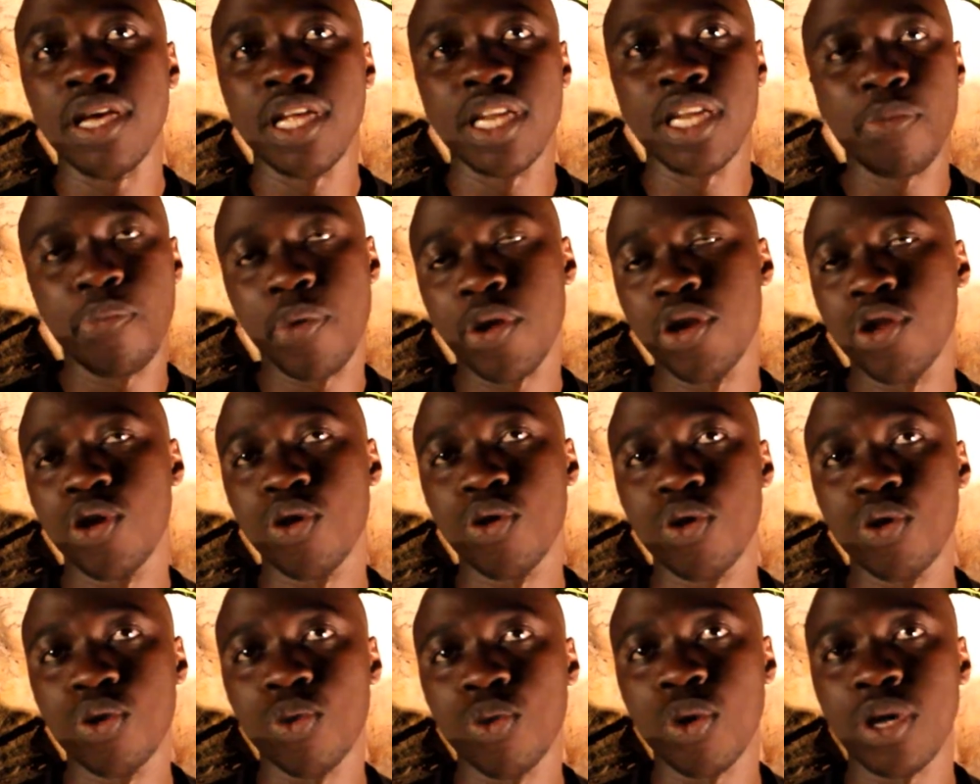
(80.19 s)
depending
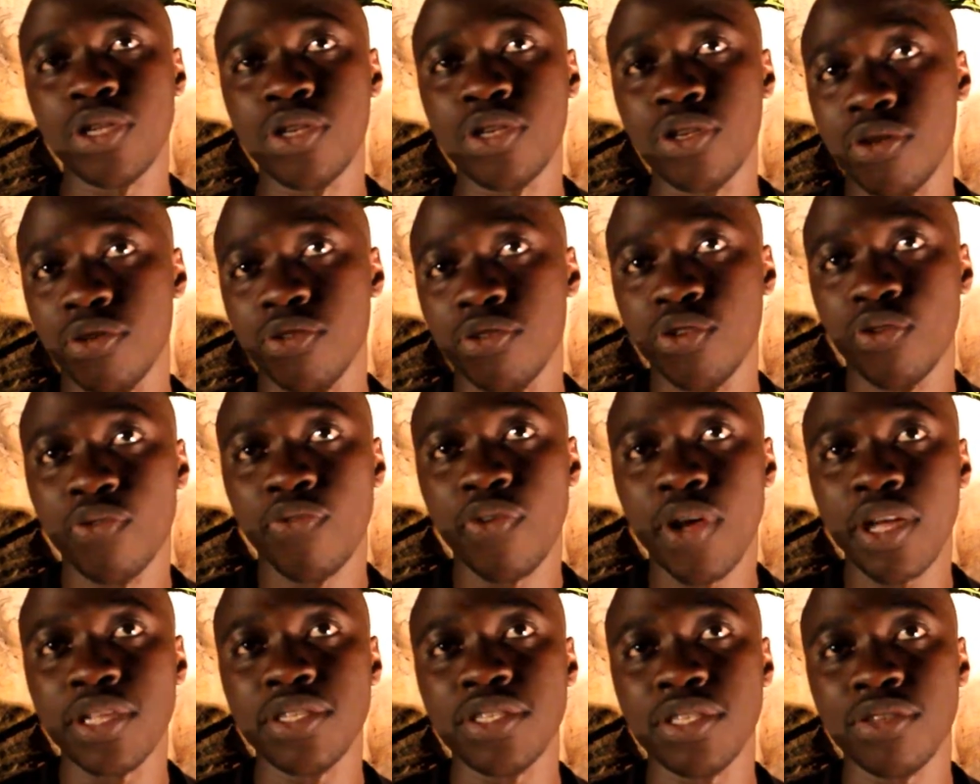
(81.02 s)
on what you
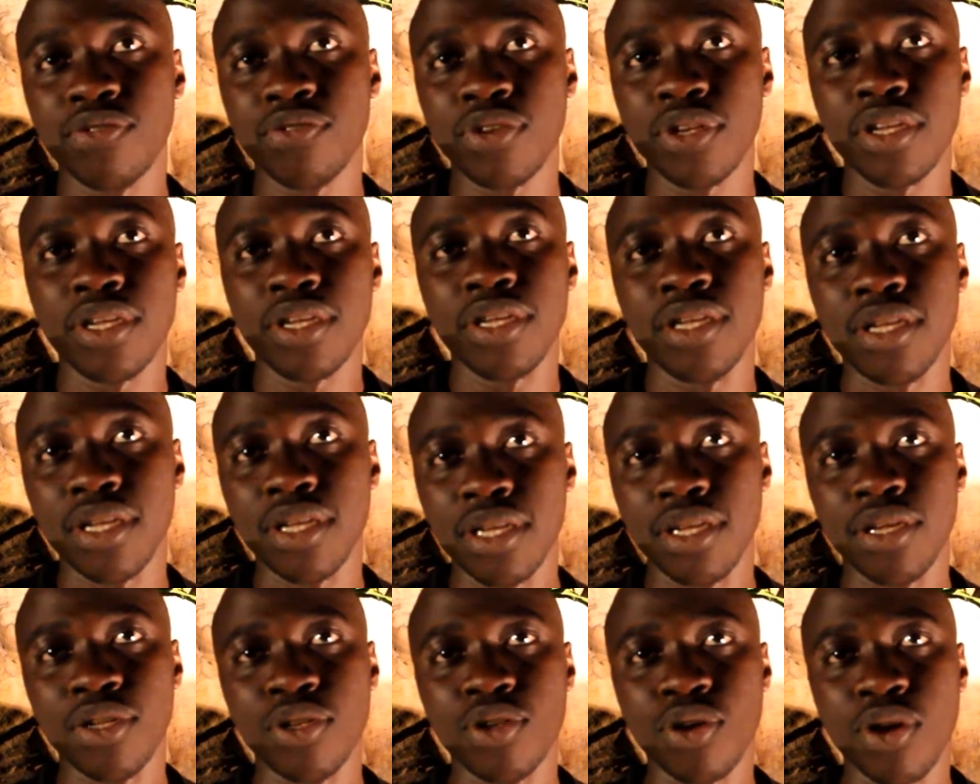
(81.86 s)
fancy really,
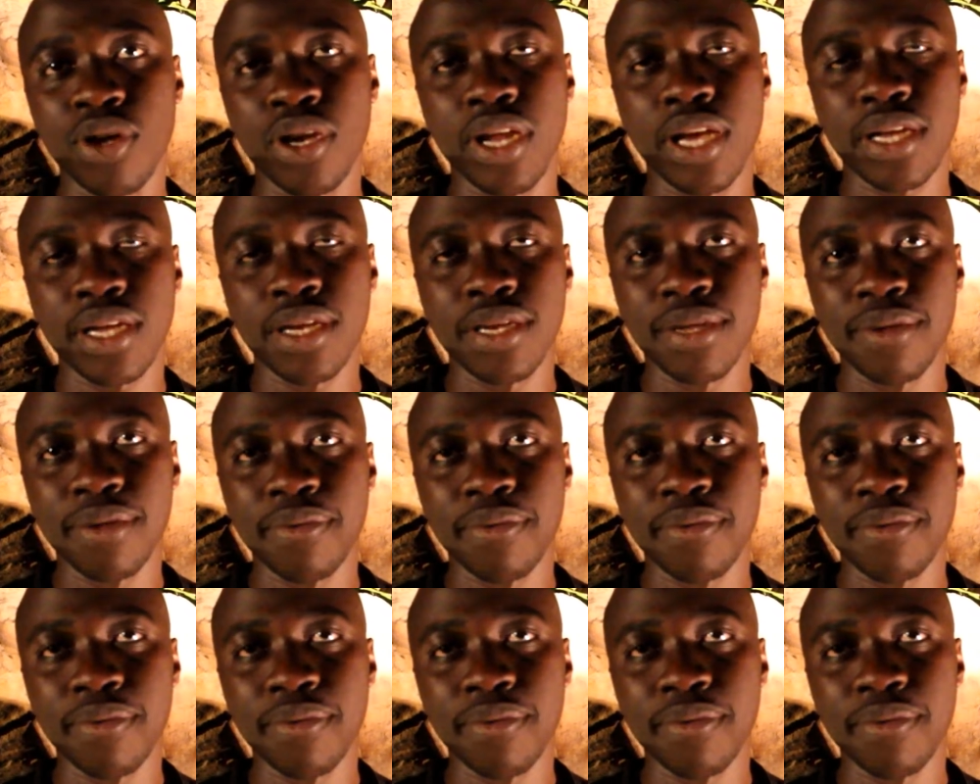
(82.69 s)
to connect.